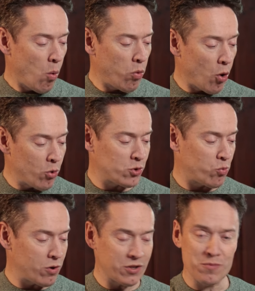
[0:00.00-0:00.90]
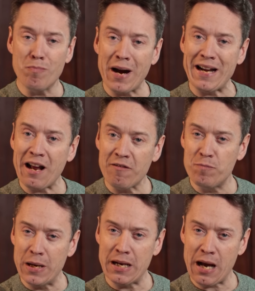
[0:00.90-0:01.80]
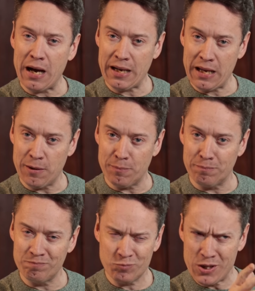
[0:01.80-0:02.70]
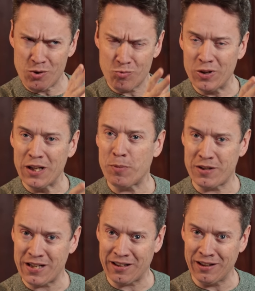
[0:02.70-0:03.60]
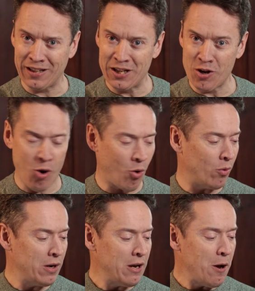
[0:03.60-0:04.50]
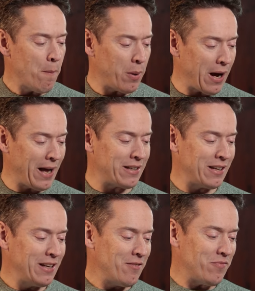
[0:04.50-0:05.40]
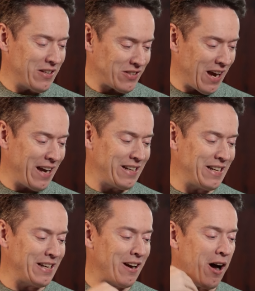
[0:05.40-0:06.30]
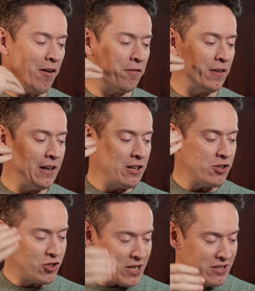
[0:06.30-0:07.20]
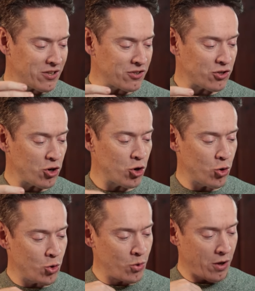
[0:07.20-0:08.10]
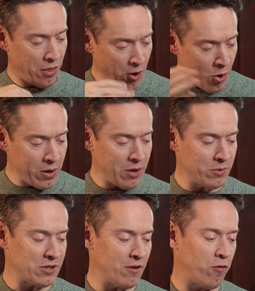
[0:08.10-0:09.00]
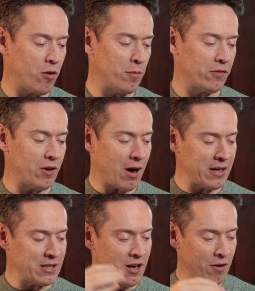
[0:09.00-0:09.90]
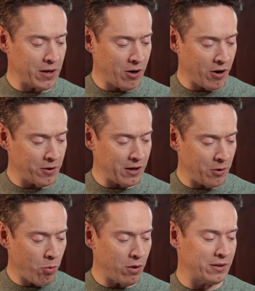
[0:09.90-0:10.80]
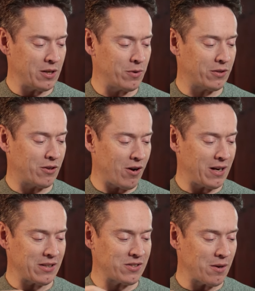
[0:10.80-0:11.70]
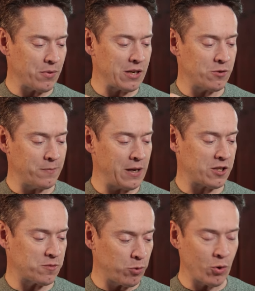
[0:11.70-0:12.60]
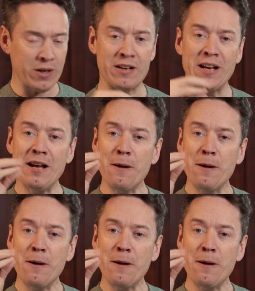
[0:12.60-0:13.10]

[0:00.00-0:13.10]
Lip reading: those words might have been a hymn. We don't really particularly know. But this idea of Jesus, who, though he was in the form of God, did not regard equality with God as something to be exploited.